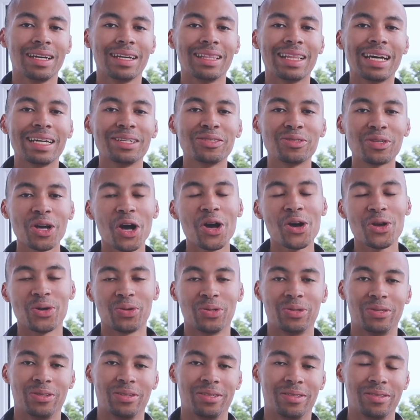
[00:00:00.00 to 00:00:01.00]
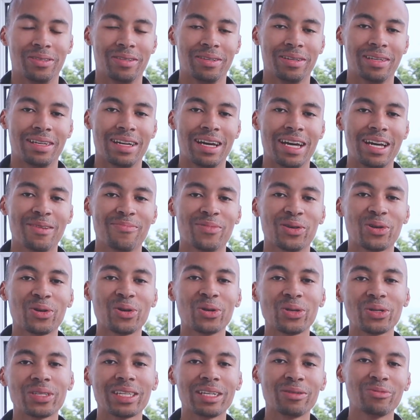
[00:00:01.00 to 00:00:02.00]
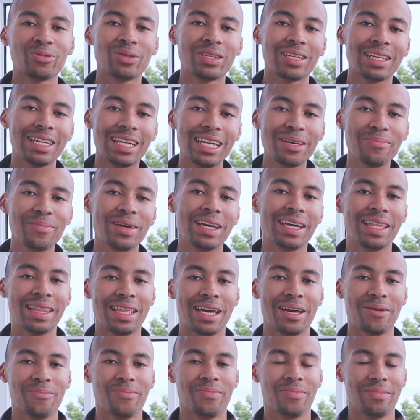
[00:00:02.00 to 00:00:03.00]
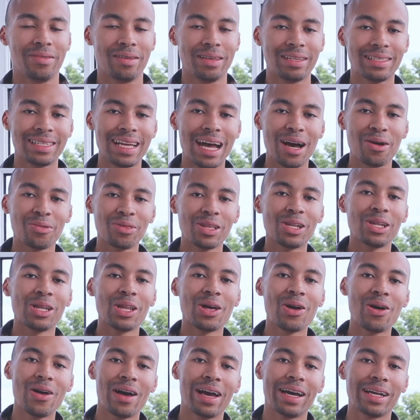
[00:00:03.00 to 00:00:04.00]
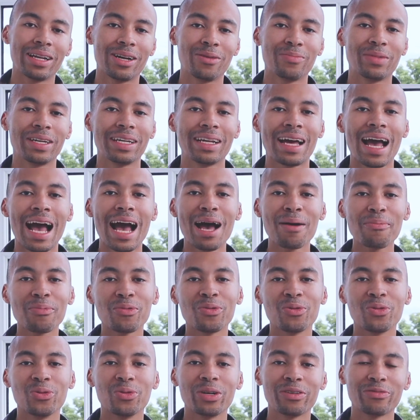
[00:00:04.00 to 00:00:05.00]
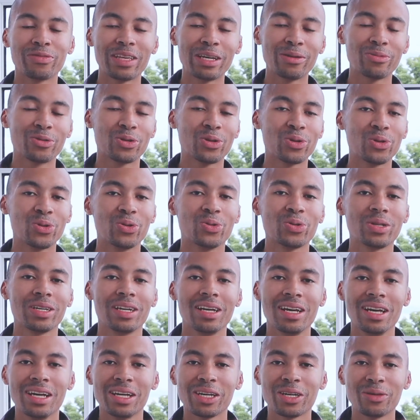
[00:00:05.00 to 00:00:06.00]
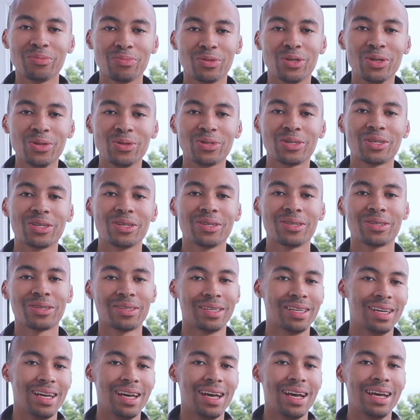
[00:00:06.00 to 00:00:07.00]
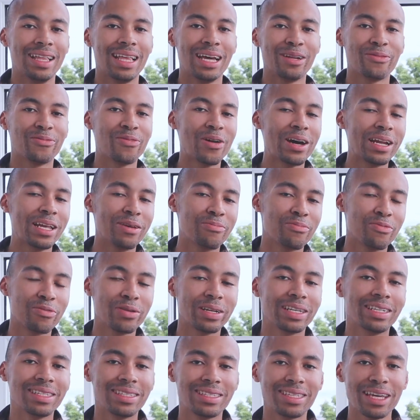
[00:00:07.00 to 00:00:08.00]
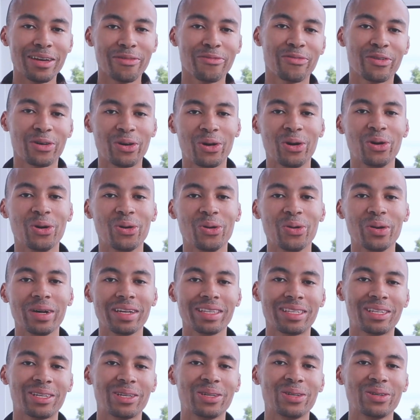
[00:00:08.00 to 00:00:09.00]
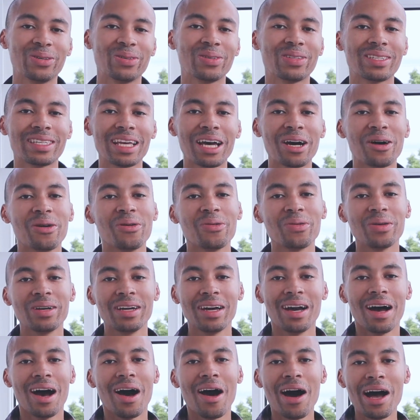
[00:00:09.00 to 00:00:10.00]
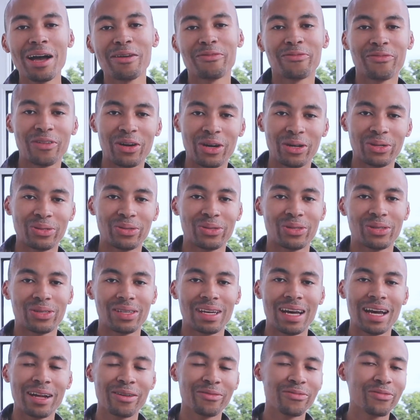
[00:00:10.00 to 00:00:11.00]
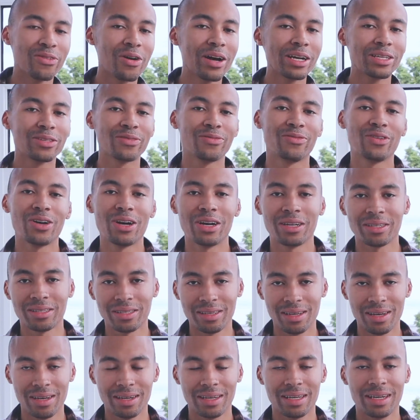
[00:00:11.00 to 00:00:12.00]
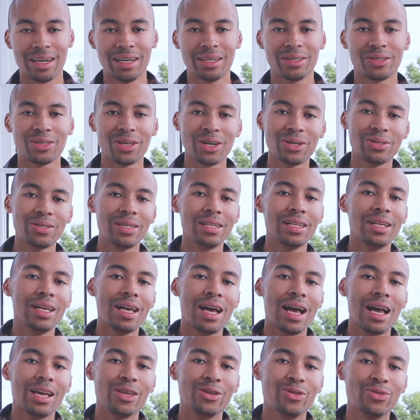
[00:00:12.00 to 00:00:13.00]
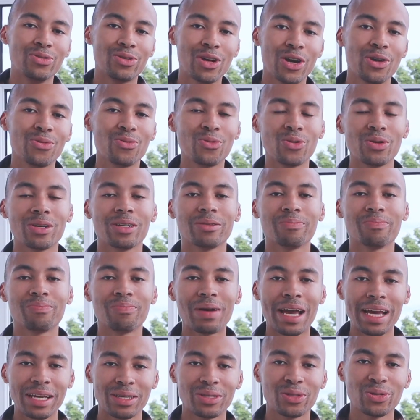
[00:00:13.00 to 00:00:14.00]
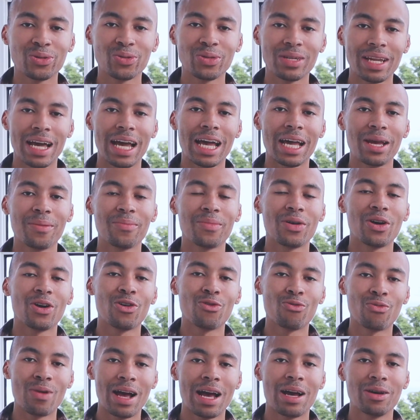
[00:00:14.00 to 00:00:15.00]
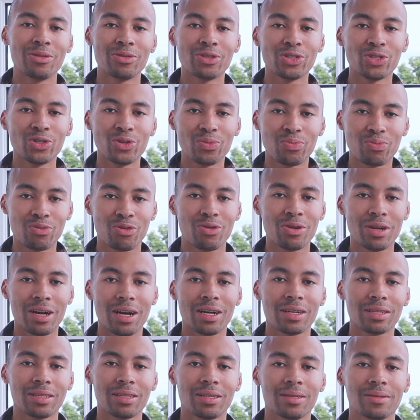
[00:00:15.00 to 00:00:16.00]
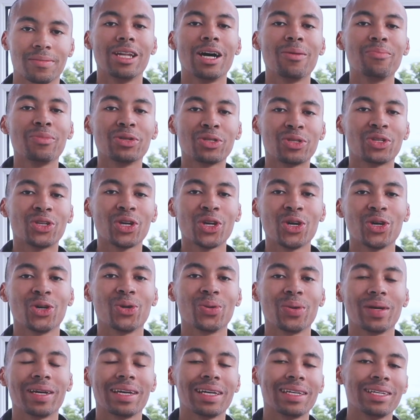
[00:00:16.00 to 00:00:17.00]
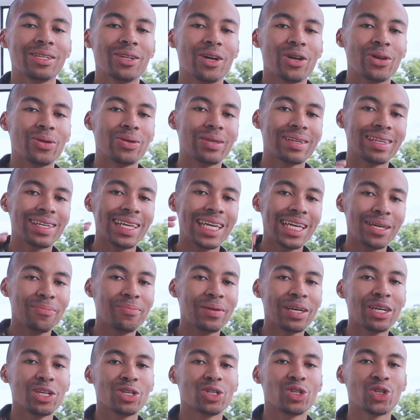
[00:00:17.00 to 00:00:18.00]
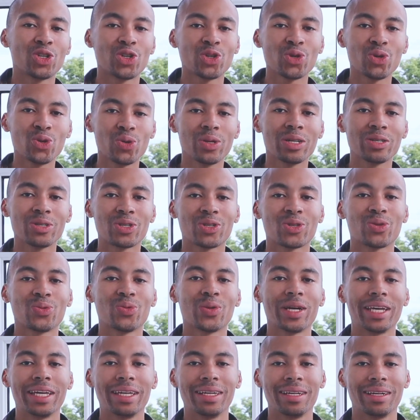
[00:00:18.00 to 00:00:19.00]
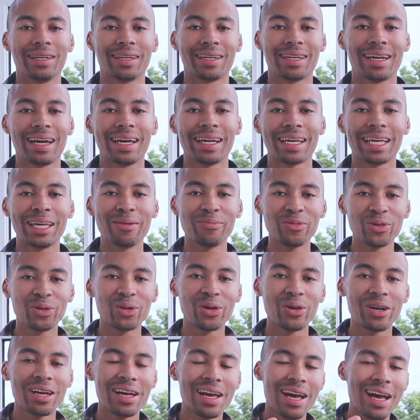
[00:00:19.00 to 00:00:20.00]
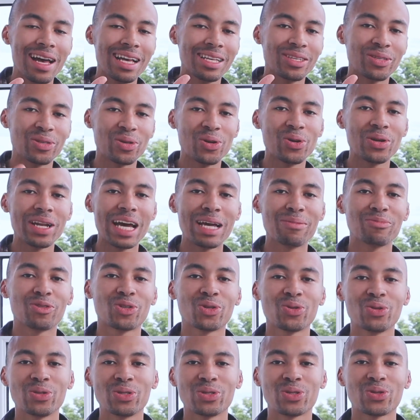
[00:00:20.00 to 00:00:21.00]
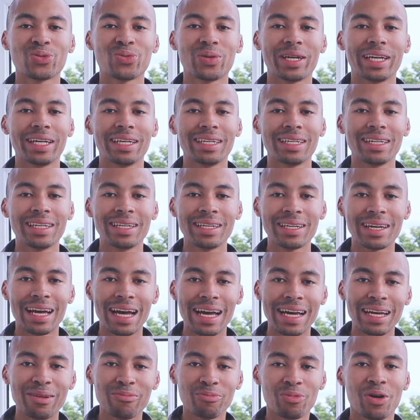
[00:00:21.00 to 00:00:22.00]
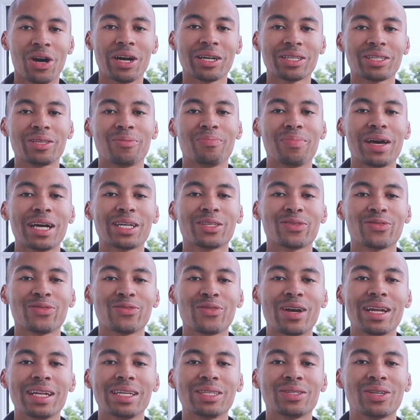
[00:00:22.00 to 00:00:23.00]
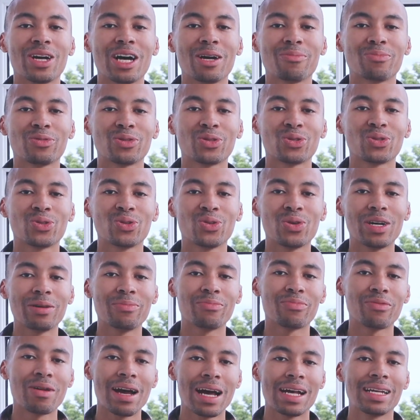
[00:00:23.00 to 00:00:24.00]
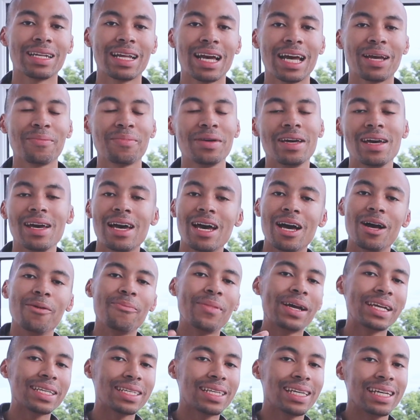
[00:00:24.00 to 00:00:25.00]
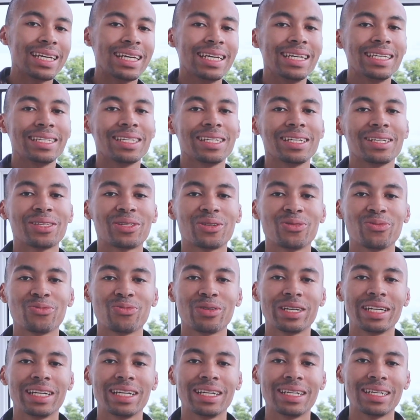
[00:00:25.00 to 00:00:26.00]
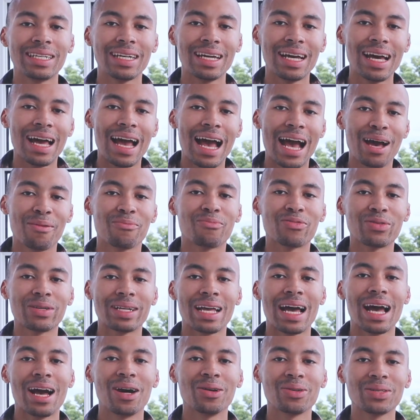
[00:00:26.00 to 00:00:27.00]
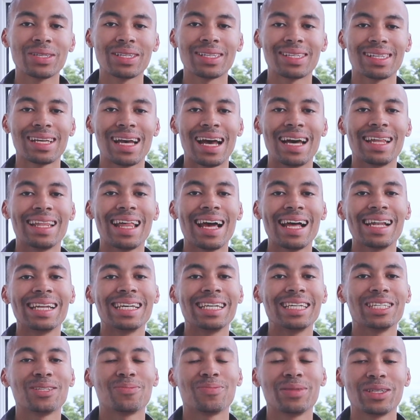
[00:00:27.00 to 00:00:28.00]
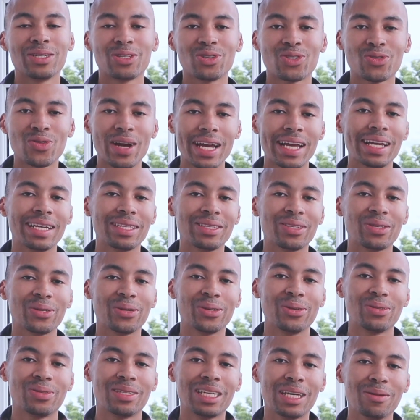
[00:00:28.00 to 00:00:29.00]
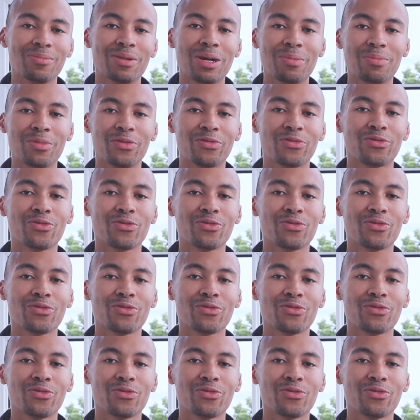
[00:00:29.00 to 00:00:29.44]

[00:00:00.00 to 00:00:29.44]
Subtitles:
They don't, okay? Because it would limit them down the line. I mean, Apple, if they were called computers, they'd find it pretty difficult to sell iPhones and vice versa, okay? So you don't want to base your name around your product. Number 2, keep it short and sweet, okay? Keep your store name short and sweet, okay? It works the best for any type of store and brand name, makes it easier to read and pronounce, and that leads me straight into tip number